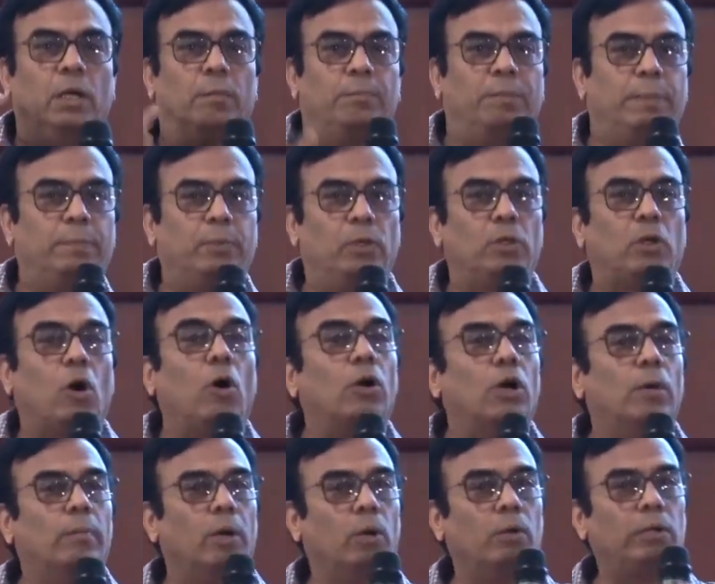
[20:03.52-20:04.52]
People talk
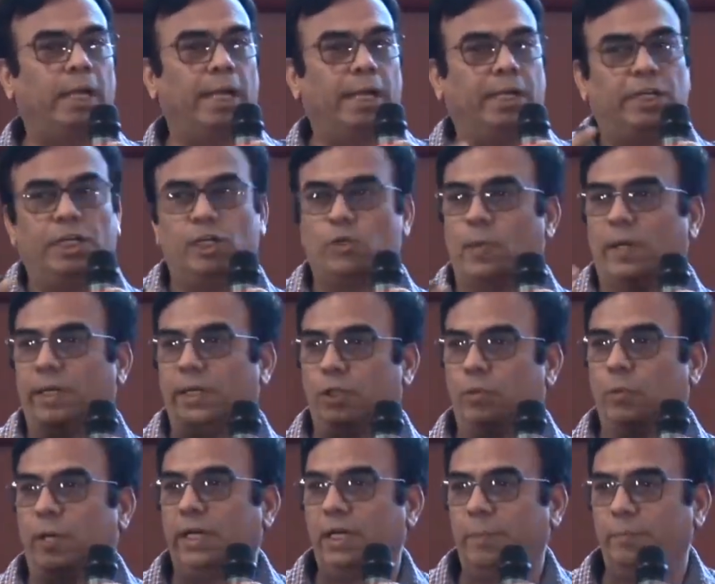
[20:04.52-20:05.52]
about 80-20.
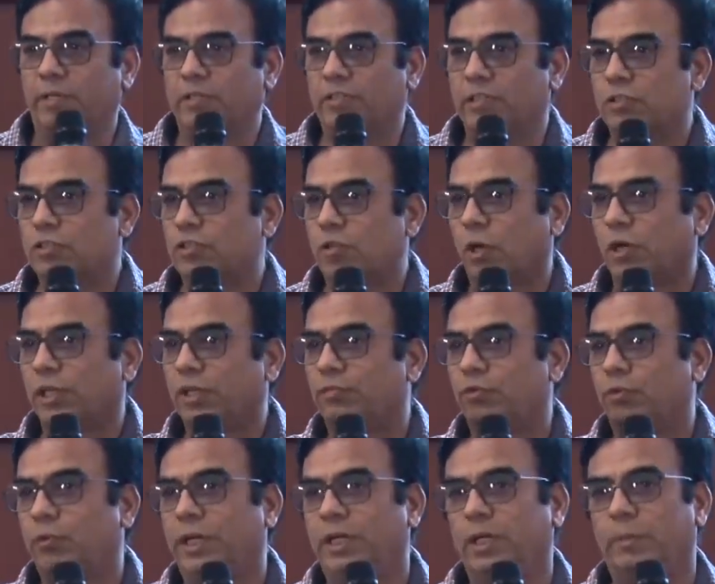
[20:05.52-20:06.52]
20% stock gives
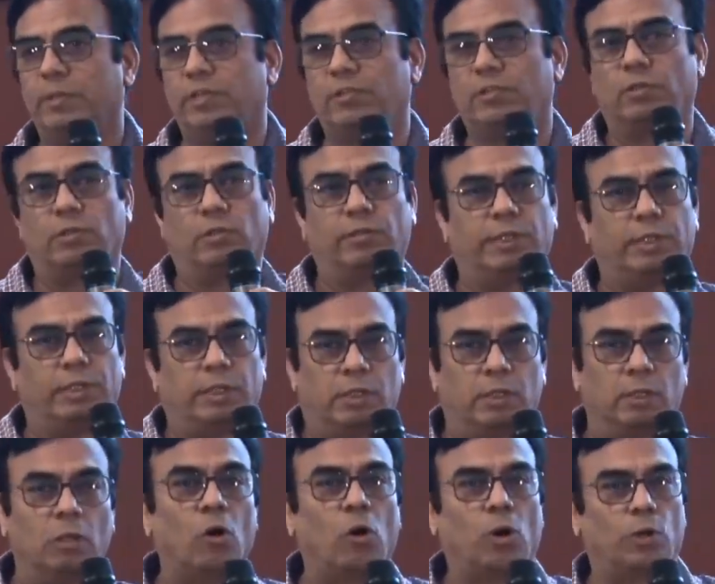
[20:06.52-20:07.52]
you 80% of the
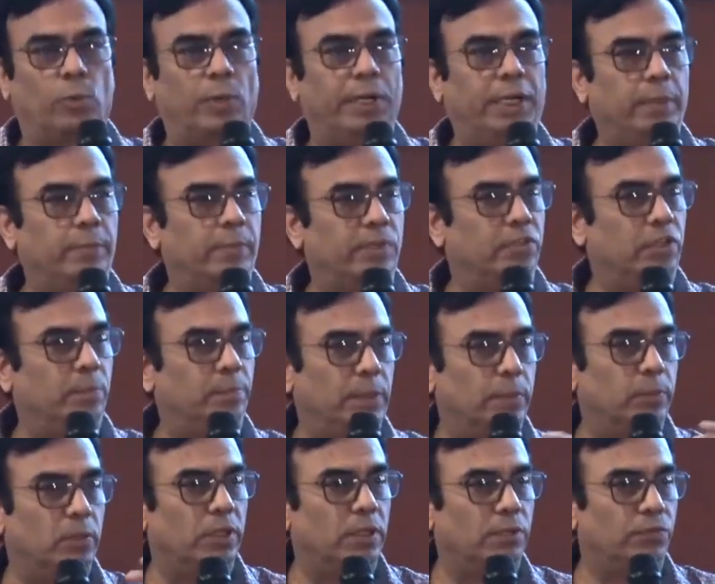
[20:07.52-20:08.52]
return, or 20%
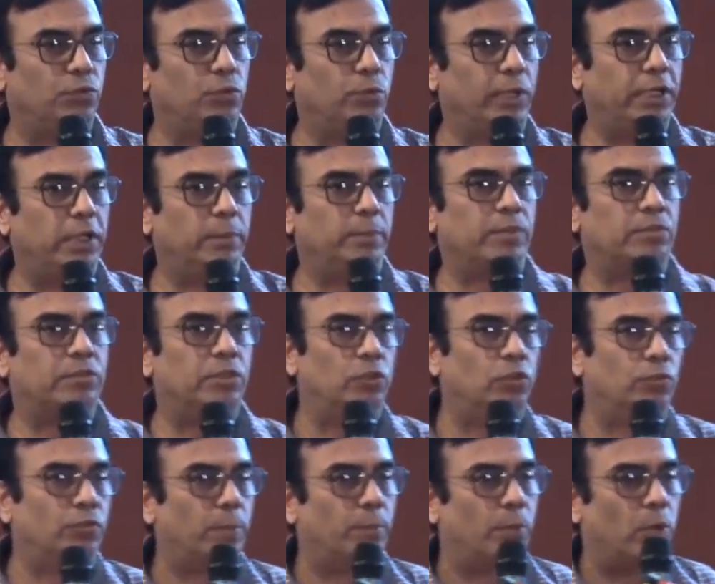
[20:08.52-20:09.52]
people gives you 80%
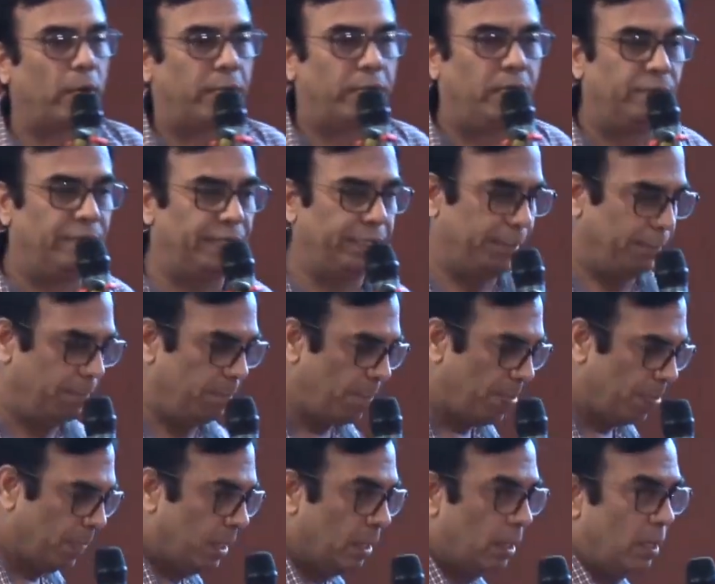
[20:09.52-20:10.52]
of your productivity.
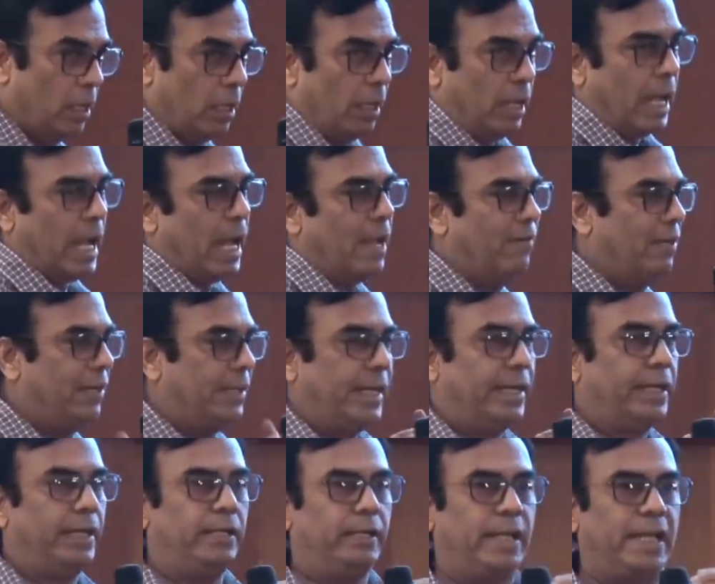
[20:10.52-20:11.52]
I will
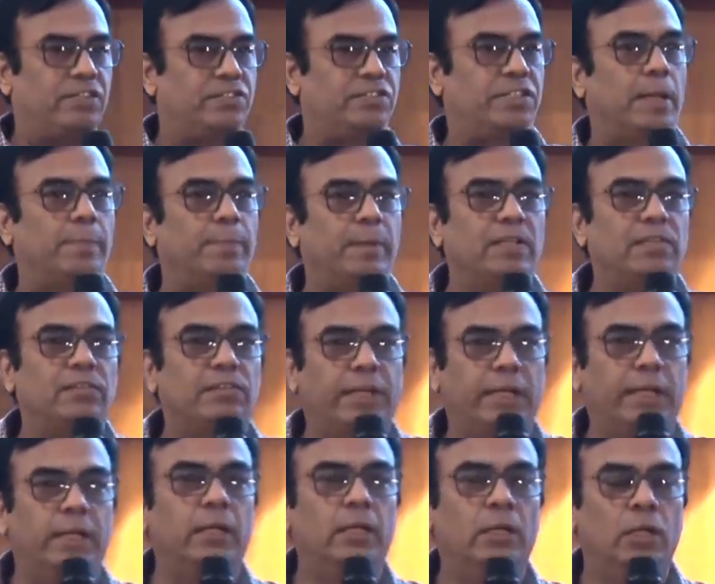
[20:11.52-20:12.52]
take it next step and
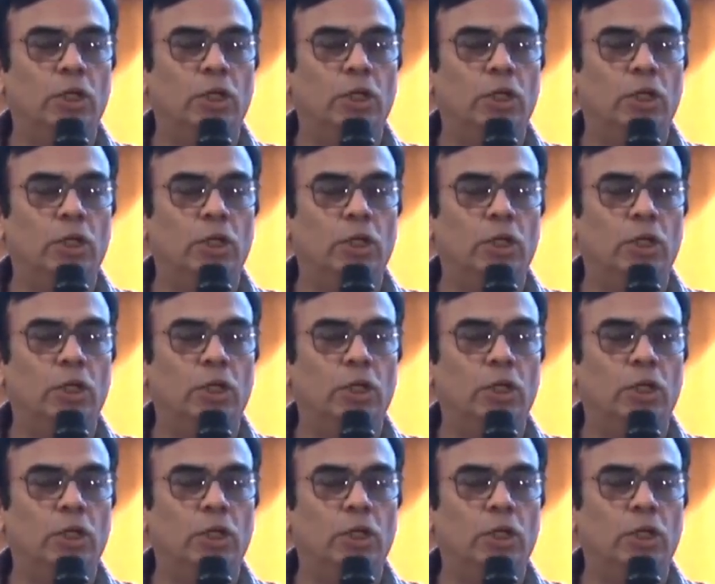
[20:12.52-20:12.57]
say